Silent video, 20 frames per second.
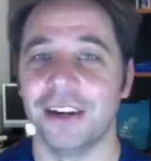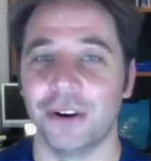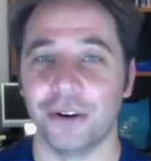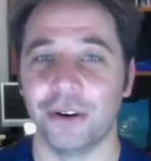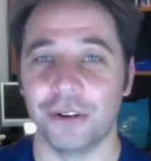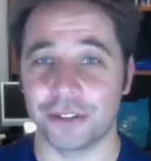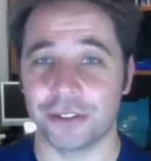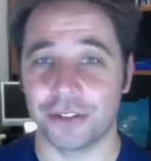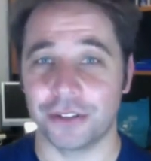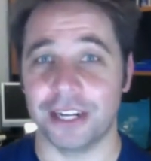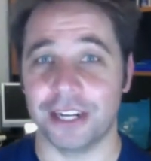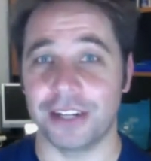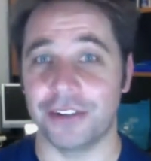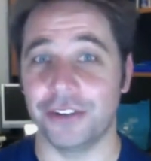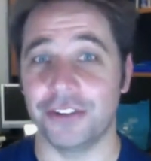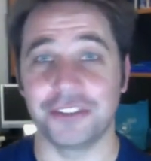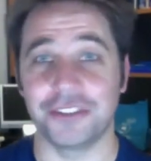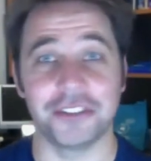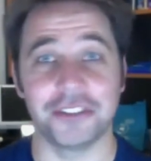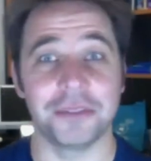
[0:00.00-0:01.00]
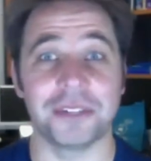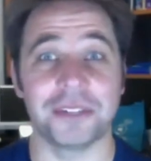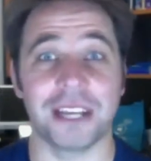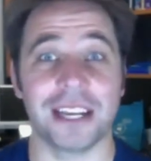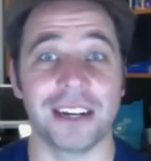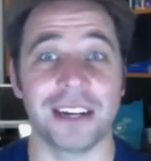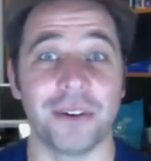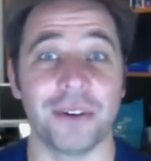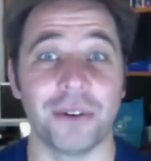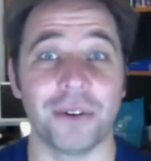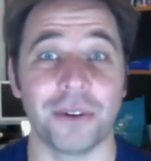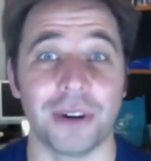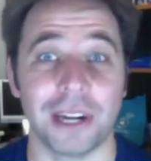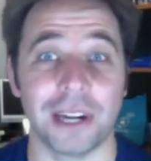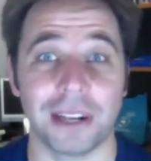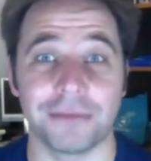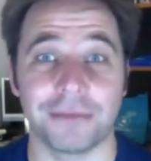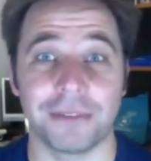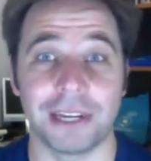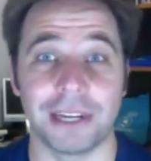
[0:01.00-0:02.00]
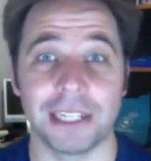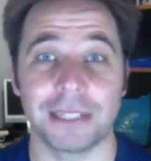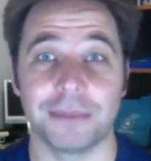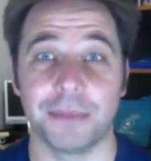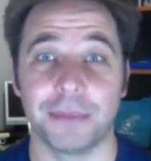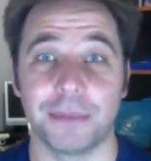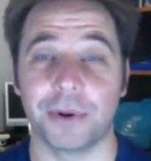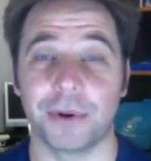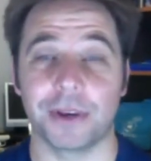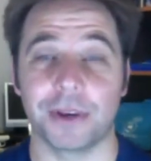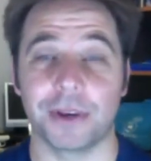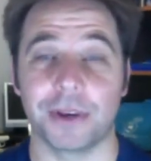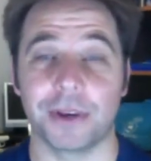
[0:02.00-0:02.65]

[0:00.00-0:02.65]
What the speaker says: Or it's on our YouTube channel or on our Facebook.